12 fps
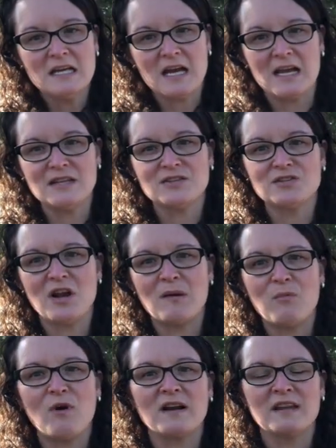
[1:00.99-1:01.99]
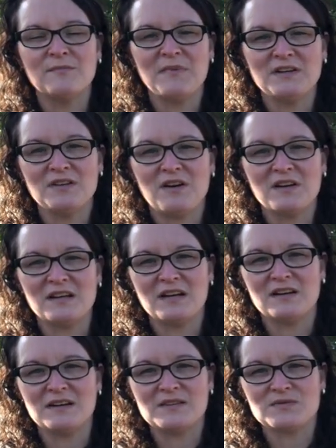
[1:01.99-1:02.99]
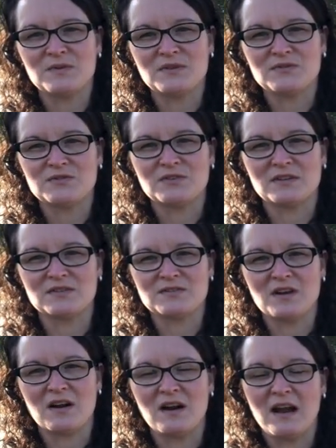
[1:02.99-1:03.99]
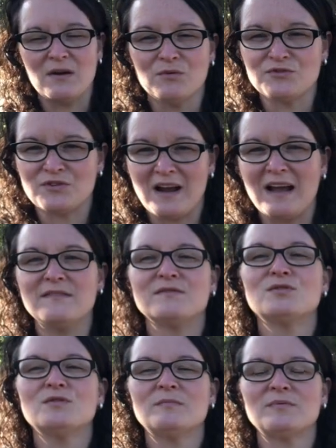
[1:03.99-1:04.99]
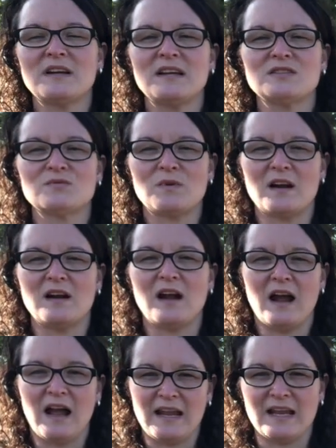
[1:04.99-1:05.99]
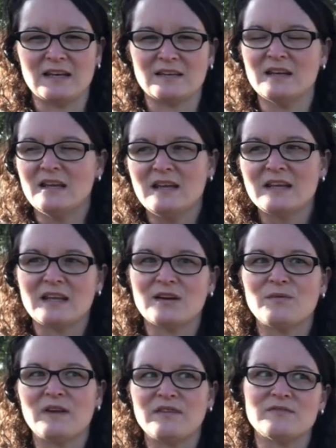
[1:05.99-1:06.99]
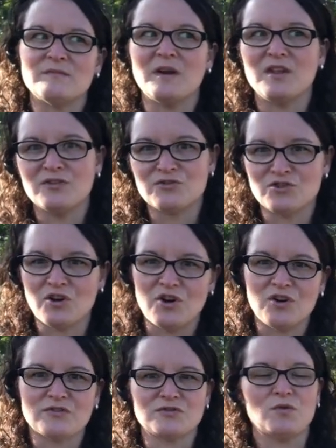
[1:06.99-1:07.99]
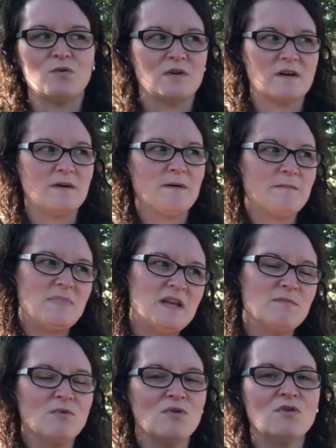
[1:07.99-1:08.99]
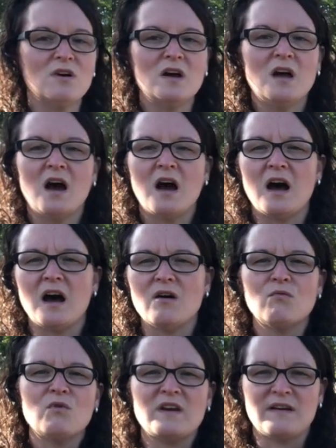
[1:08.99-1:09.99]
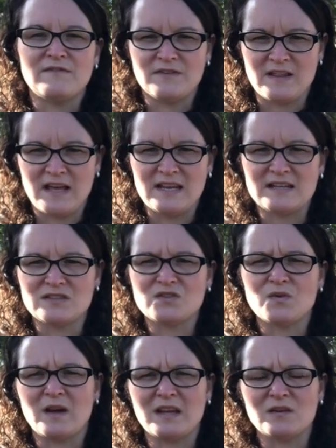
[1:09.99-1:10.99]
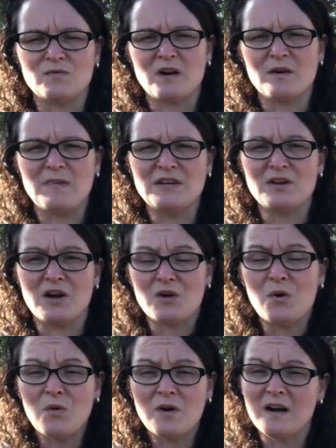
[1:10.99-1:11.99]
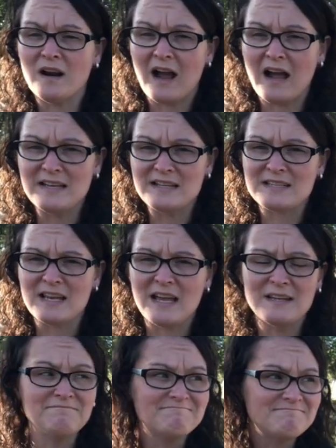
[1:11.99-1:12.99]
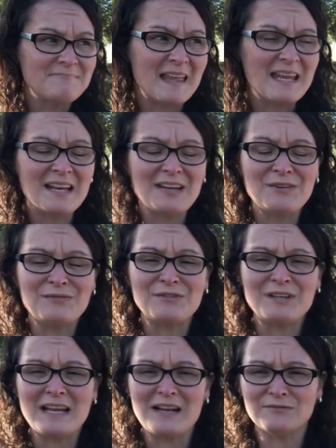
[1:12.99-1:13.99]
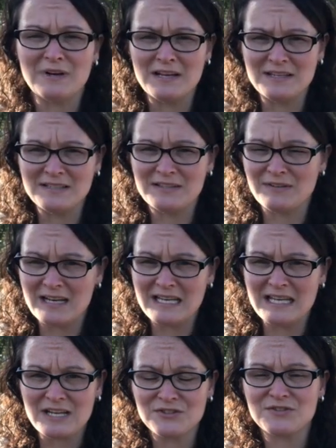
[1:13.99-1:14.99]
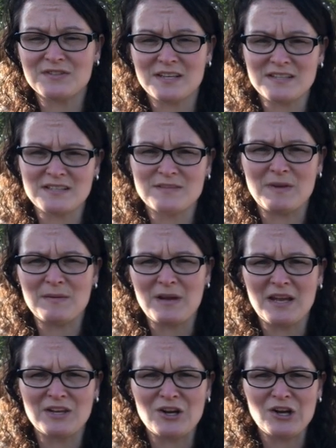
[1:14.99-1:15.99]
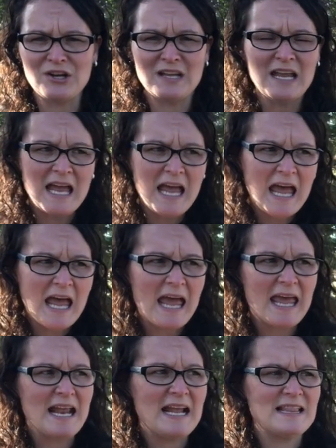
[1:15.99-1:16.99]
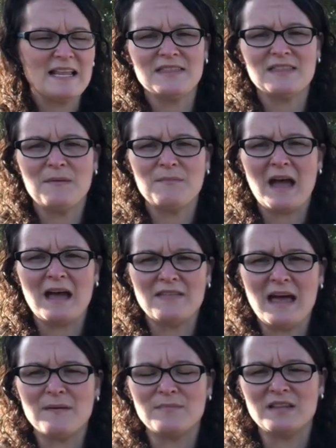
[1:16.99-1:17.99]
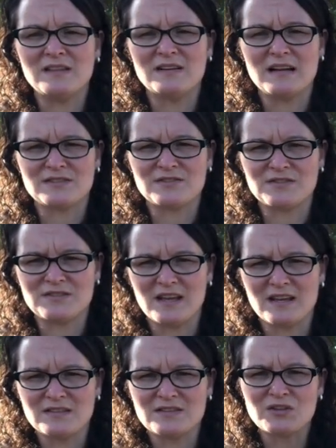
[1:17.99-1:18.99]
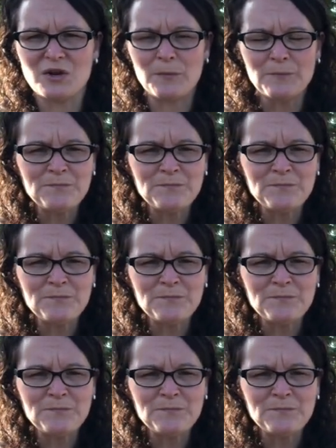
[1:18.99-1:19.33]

I stop walking my dog in areas where those triggers are. I drive to a place where I can get away from other dogs or people, uh, whatever that is, so I can walk my dog. Or I decide they get enough free run running exercise in my backyard, and I let them that that be their exercise. So.